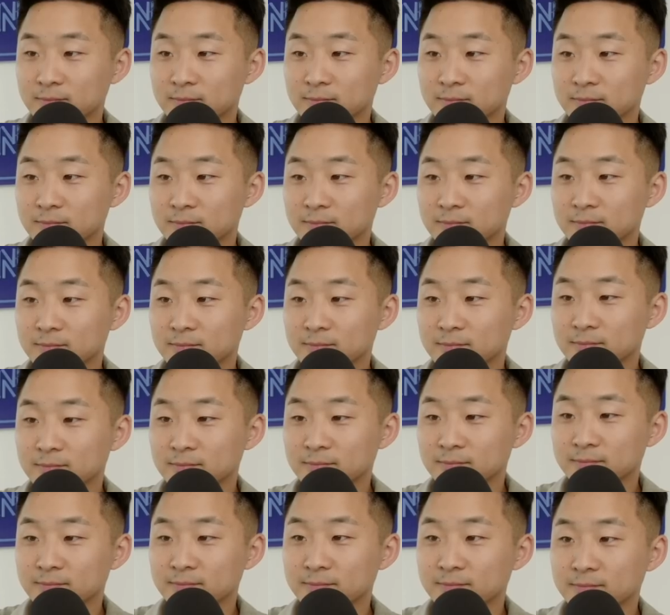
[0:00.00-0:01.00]

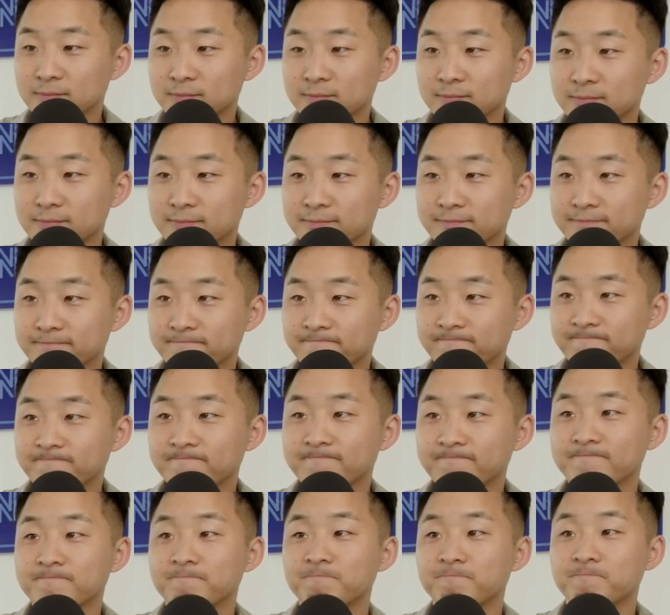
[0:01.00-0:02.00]

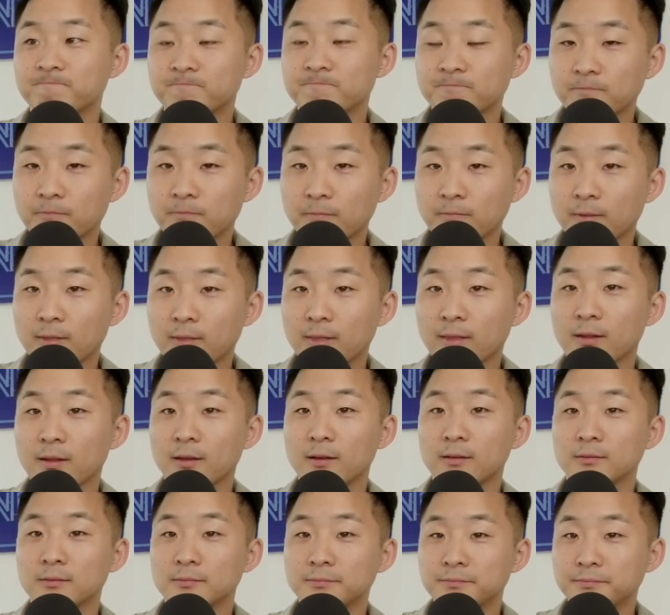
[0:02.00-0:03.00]

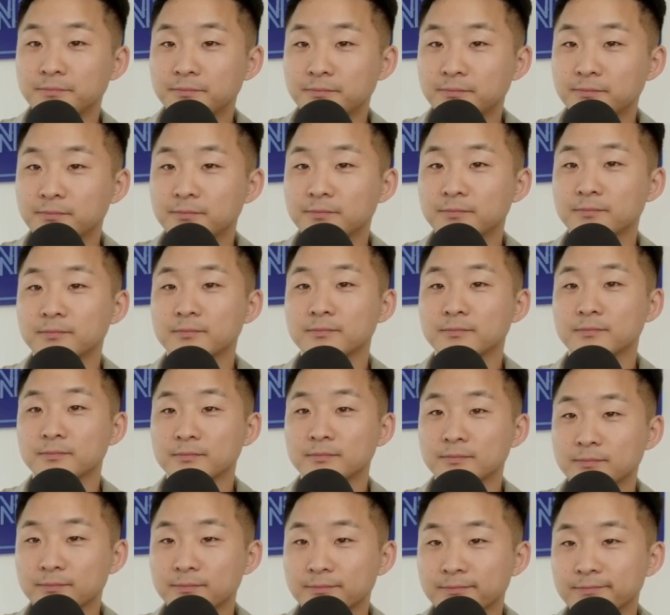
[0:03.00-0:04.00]

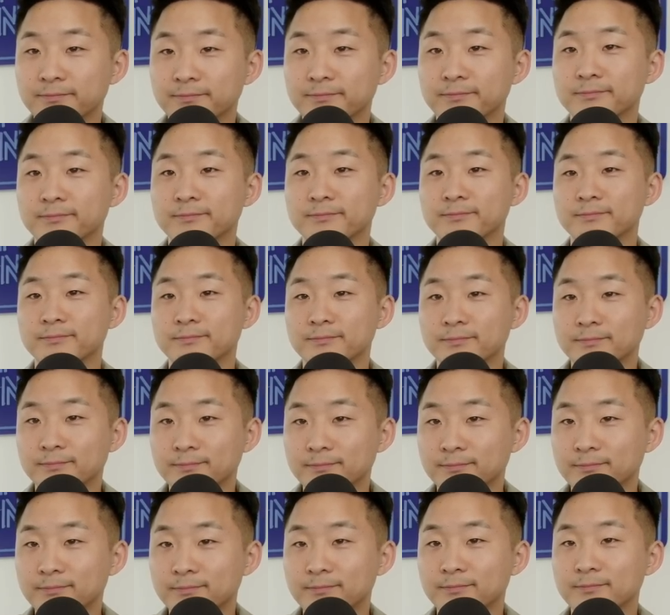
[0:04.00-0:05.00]

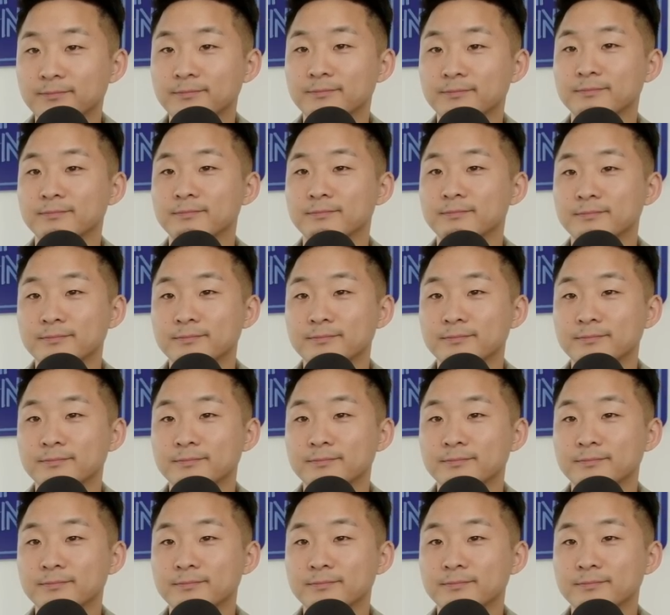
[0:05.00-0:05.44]
This person isn't speaking.